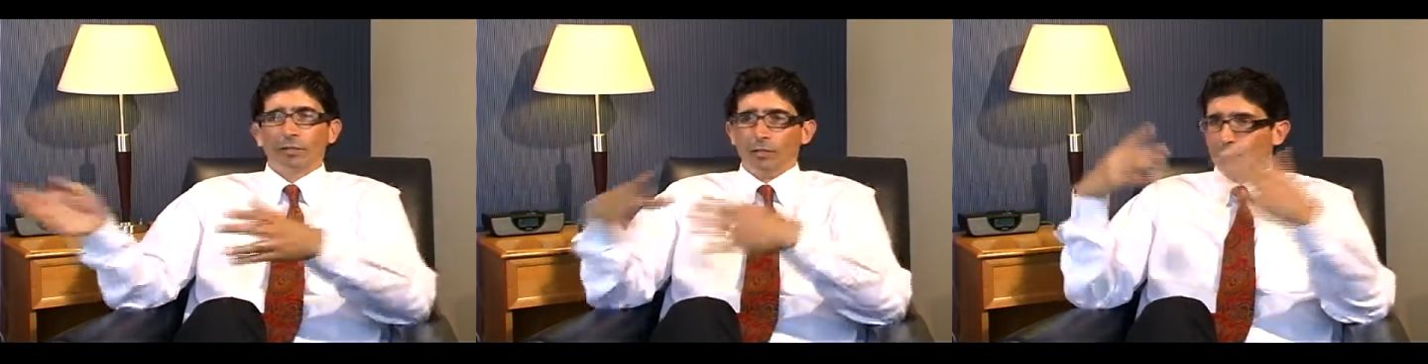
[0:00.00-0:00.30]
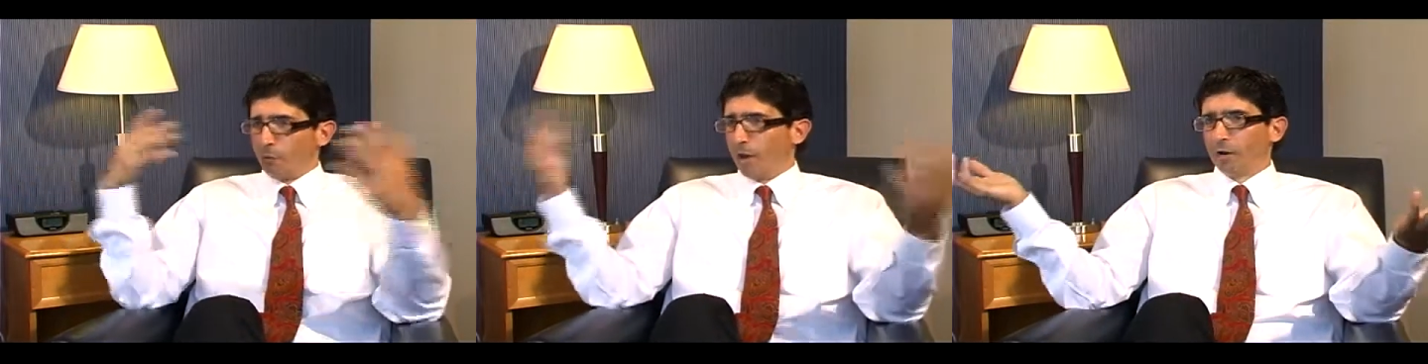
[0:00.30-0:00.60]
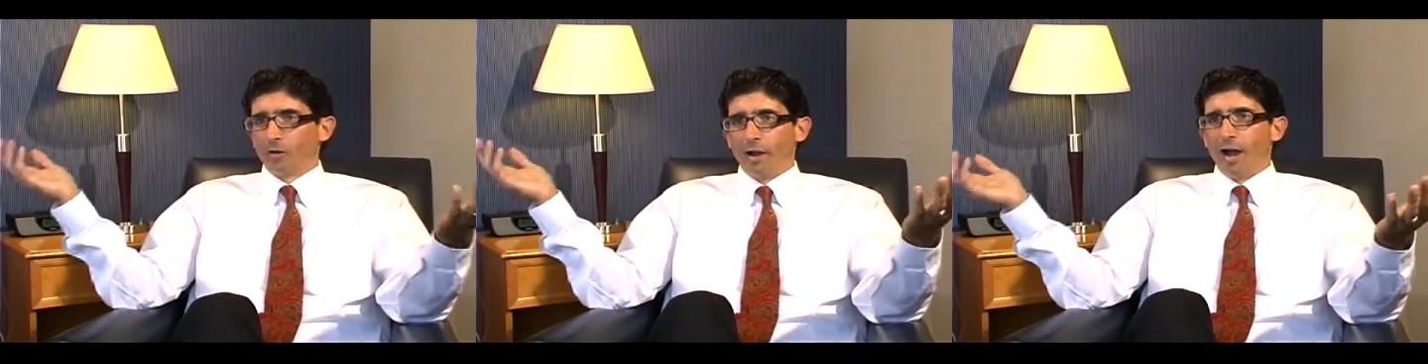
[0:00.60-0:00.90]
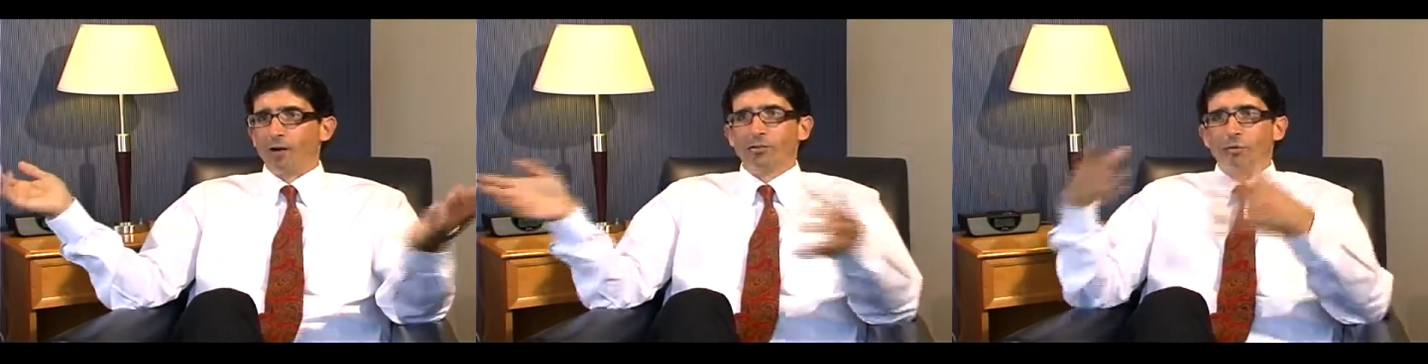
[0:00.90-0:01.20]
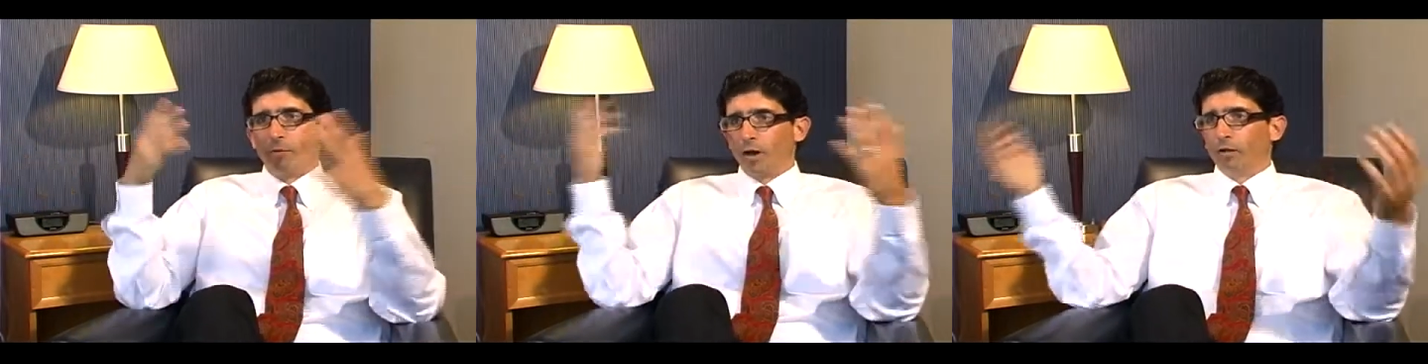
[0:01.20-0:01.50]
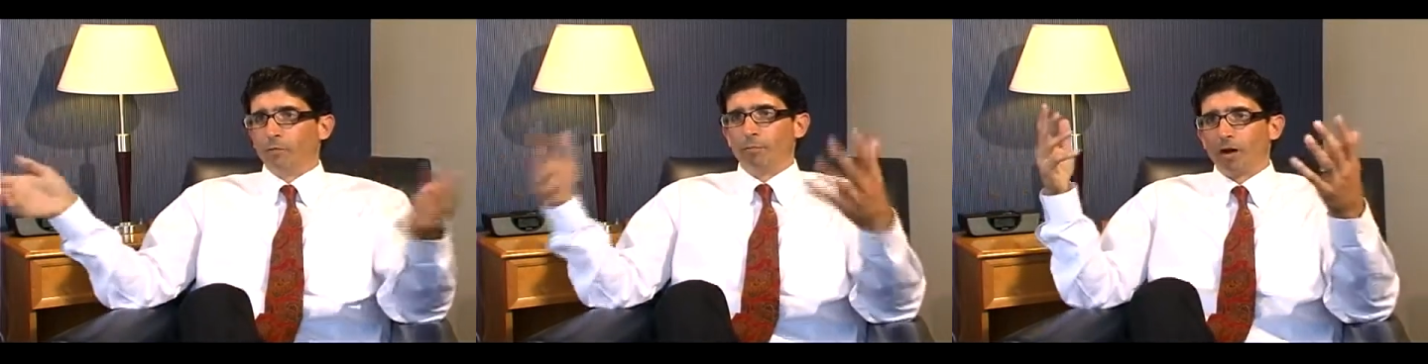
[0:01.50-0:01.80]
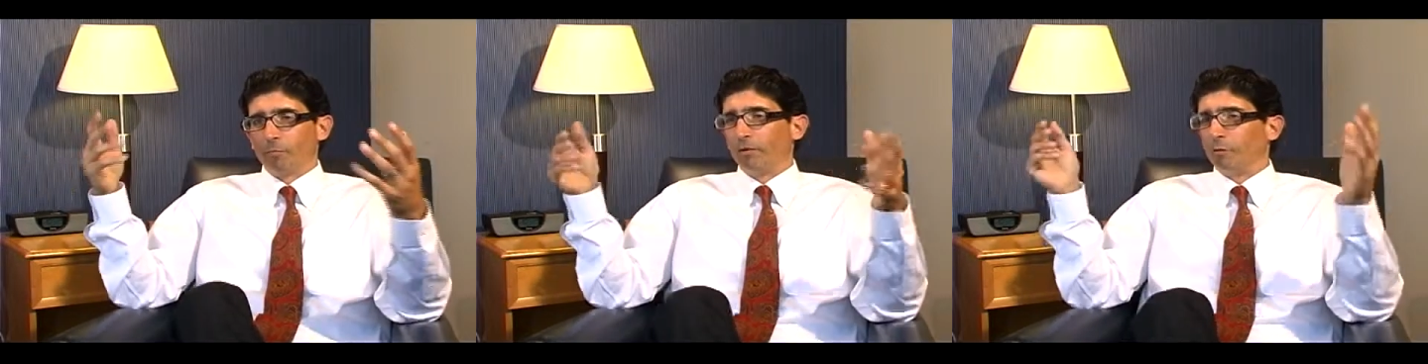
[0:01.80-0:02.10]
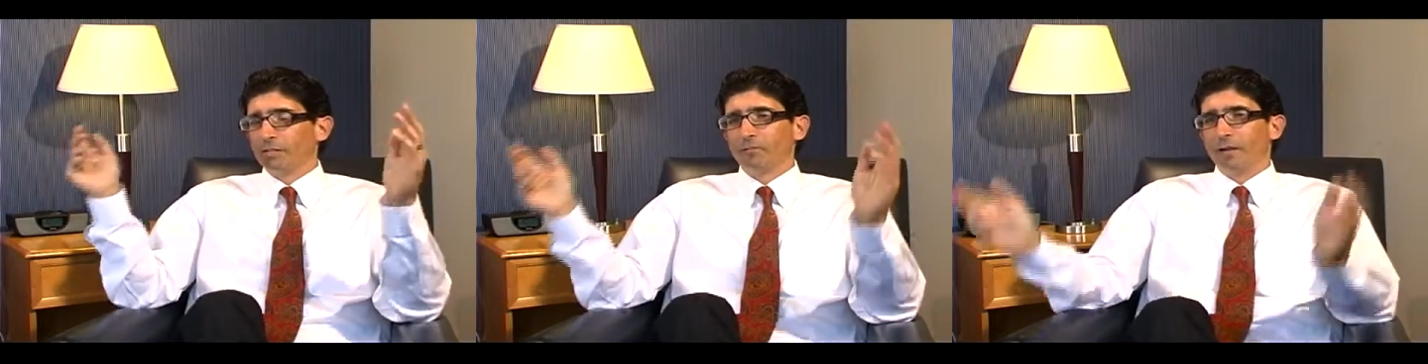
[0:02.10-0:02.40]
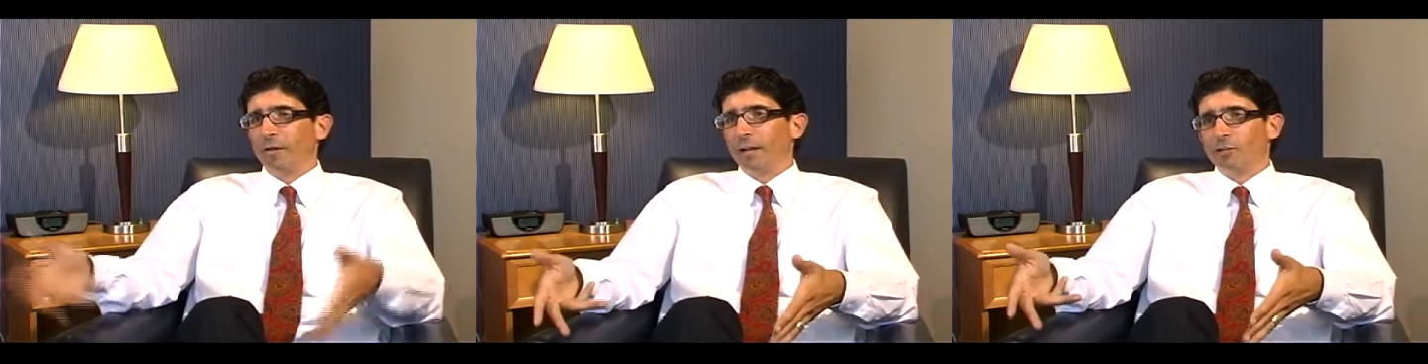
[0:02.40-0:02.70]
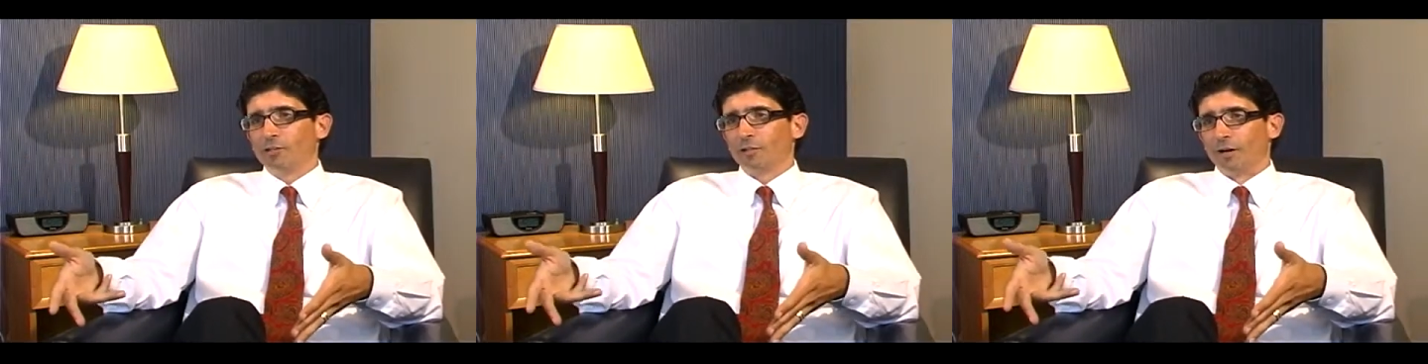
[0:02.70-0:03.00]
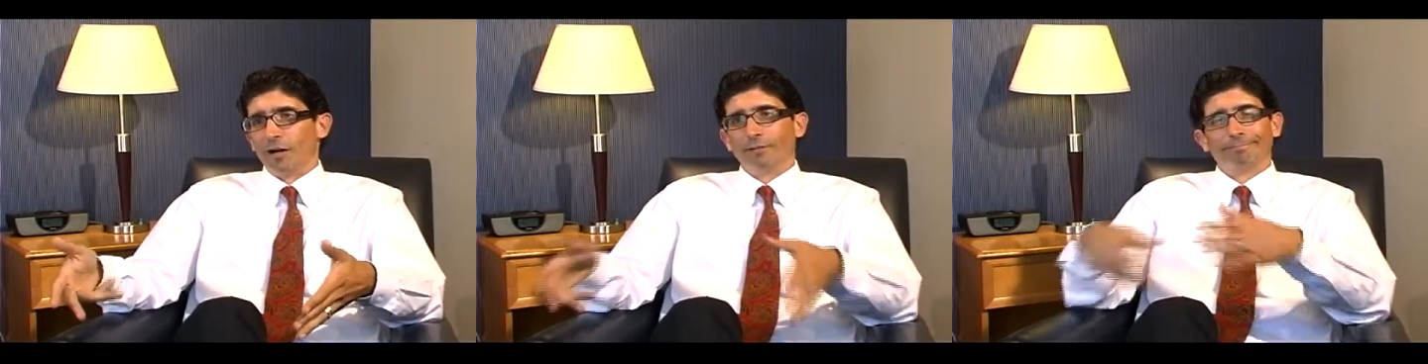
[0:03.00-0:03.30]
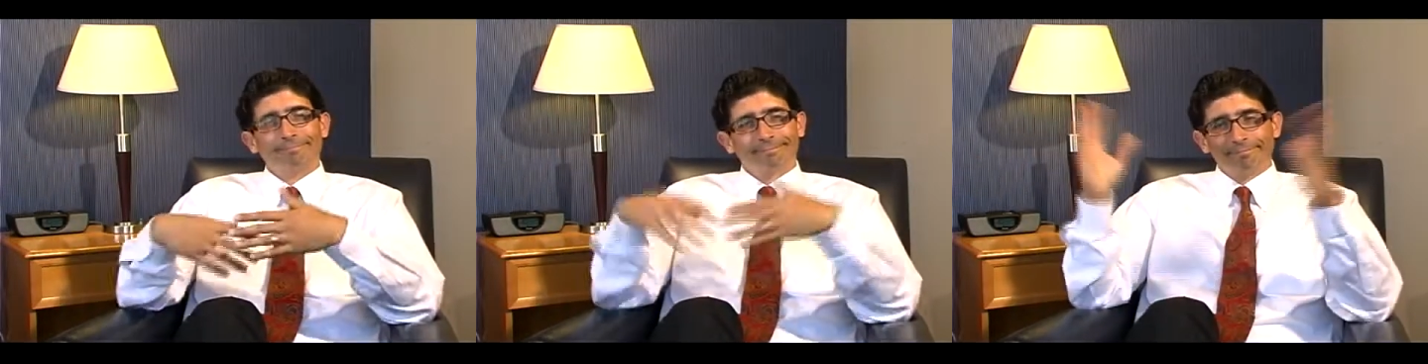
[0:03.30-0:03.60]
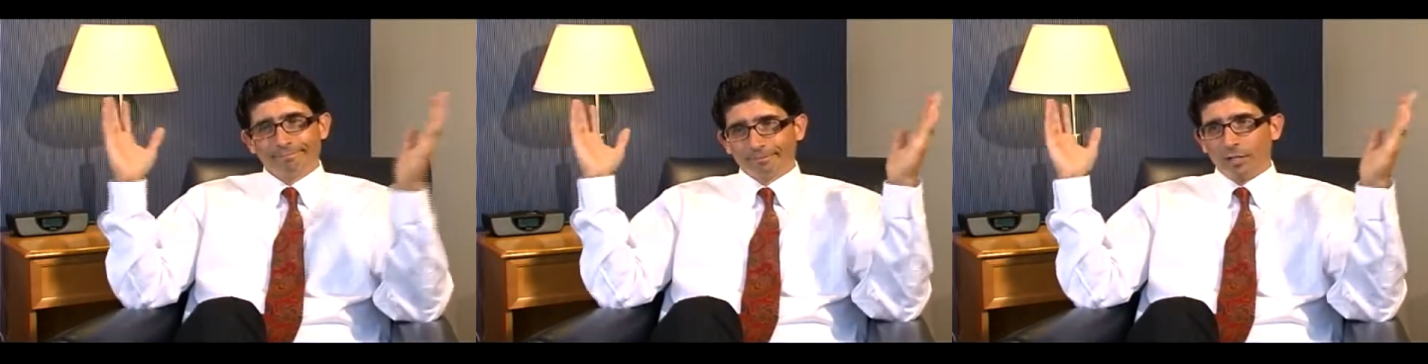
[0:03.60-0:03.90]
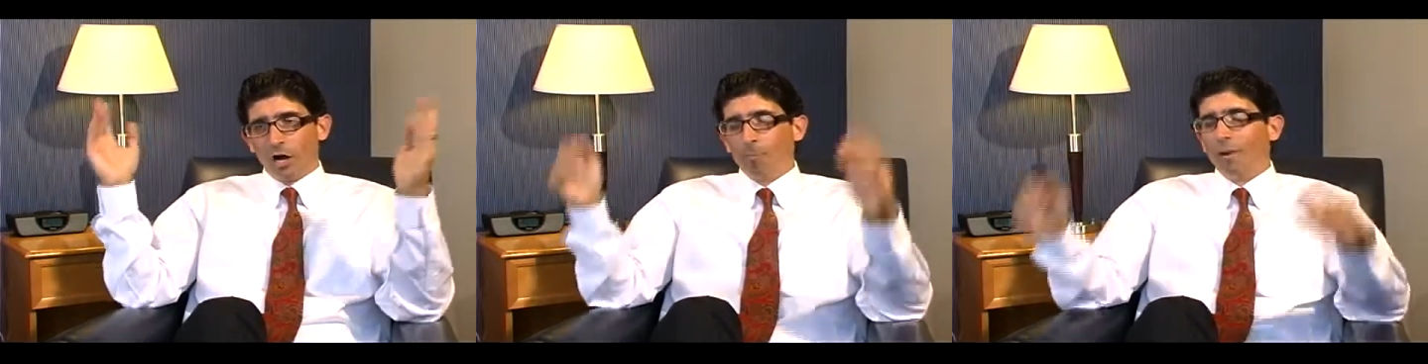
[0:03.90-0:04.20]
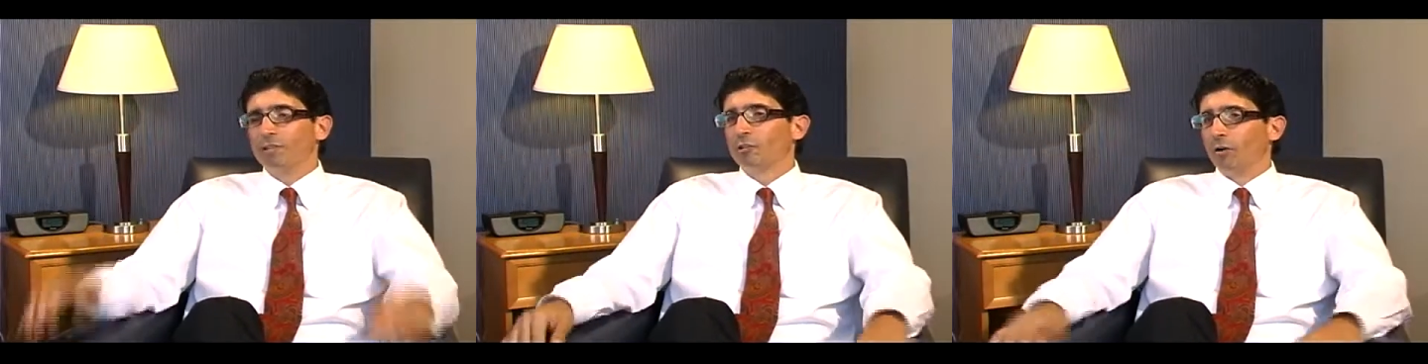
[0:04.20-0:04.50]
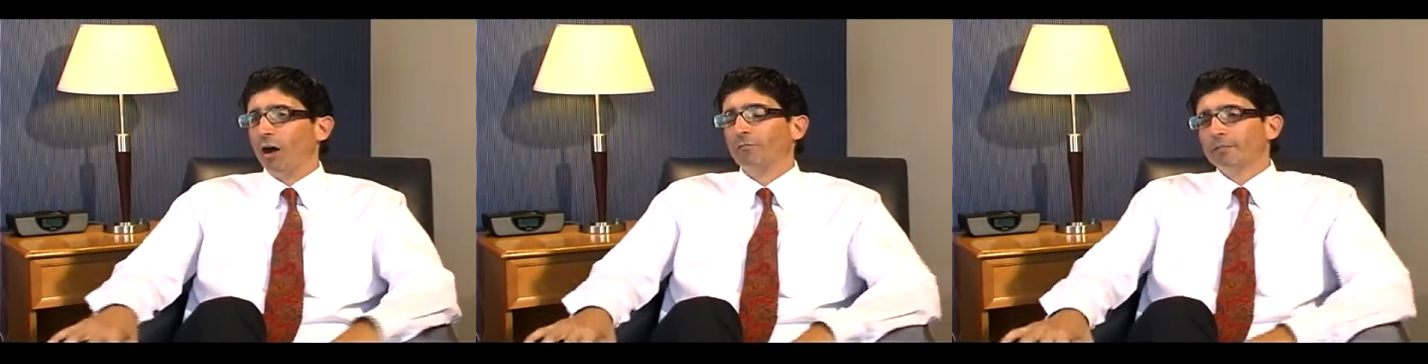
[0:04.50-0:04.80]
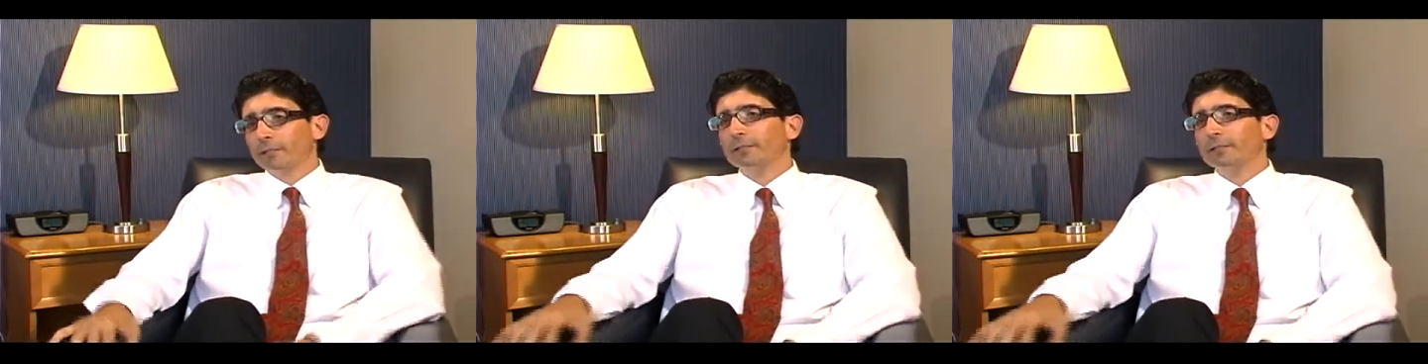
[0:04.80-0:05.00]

You can remodel your house, remodel it, but once the foundation's gone, all bets are off.